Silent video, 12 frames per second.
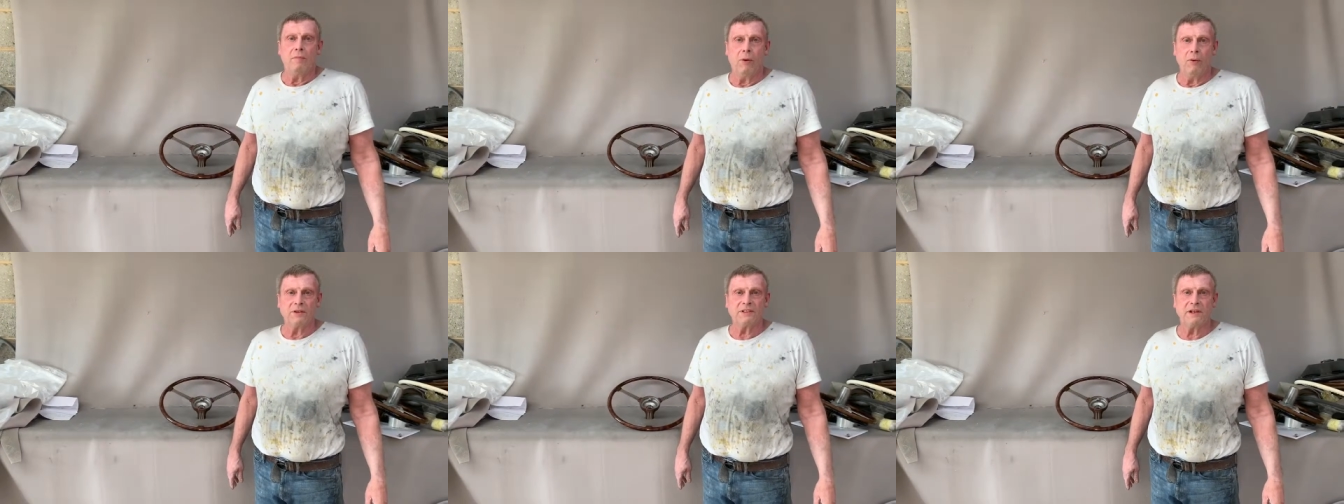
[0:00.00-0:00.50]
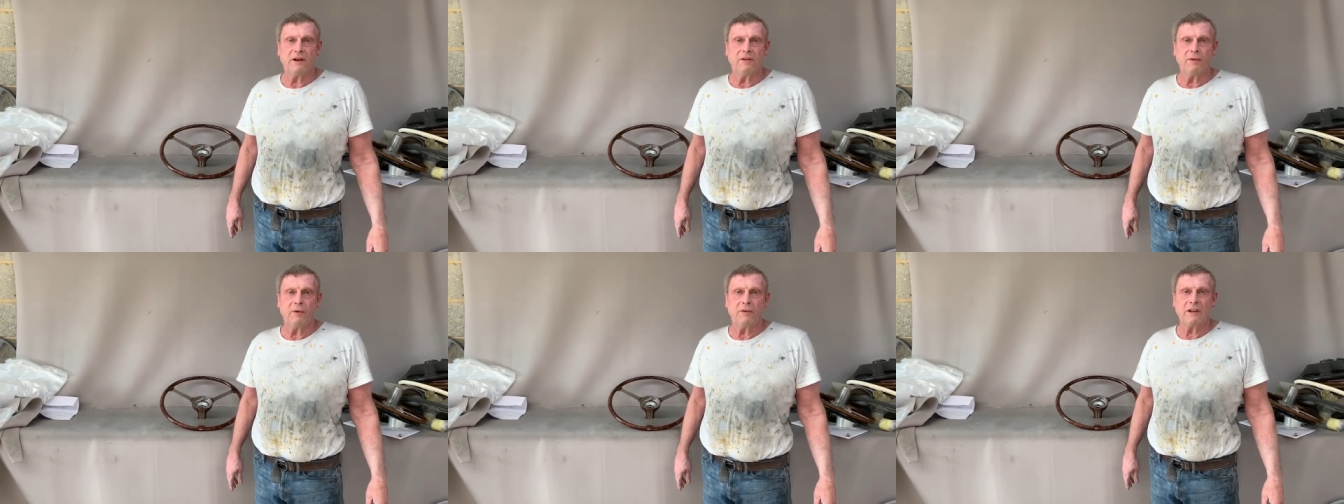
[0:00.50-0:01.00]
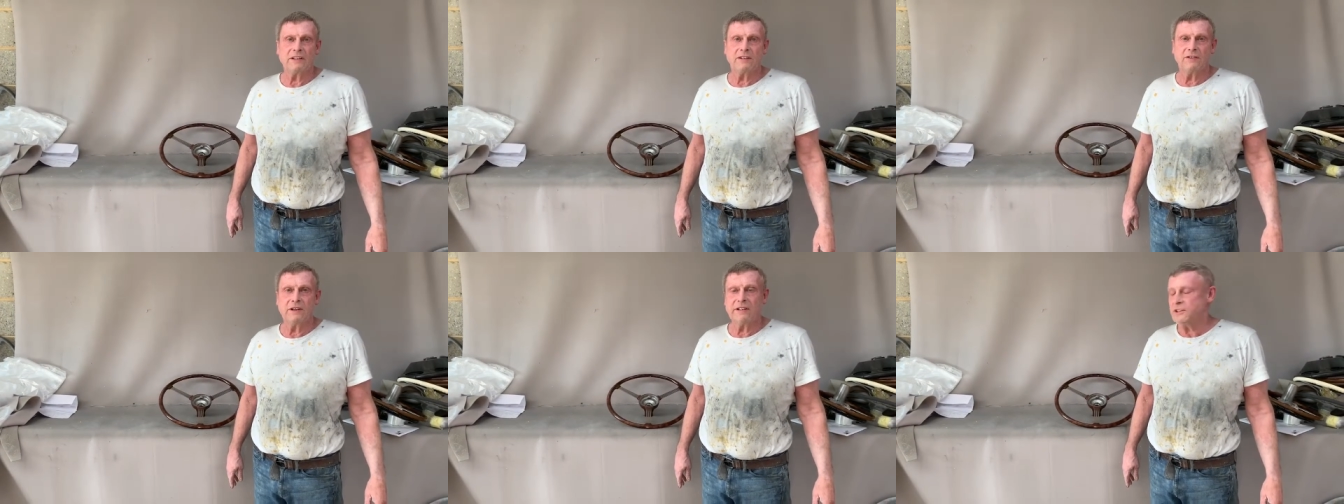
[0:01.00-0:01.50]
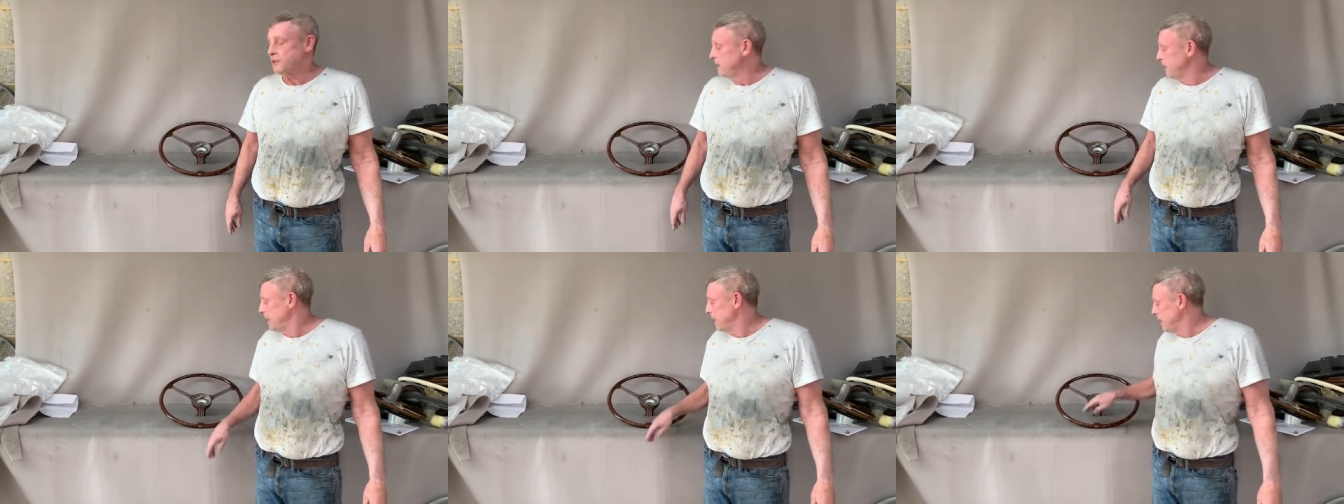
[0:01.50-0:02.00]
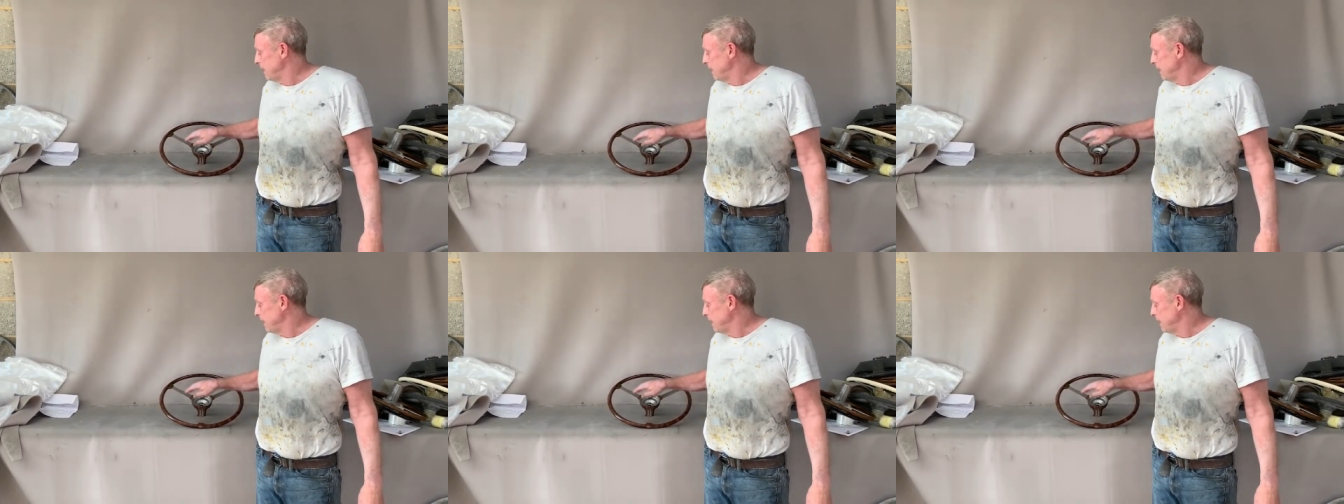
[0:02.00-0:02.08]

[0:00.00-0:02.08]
Paula steering wheel restoration.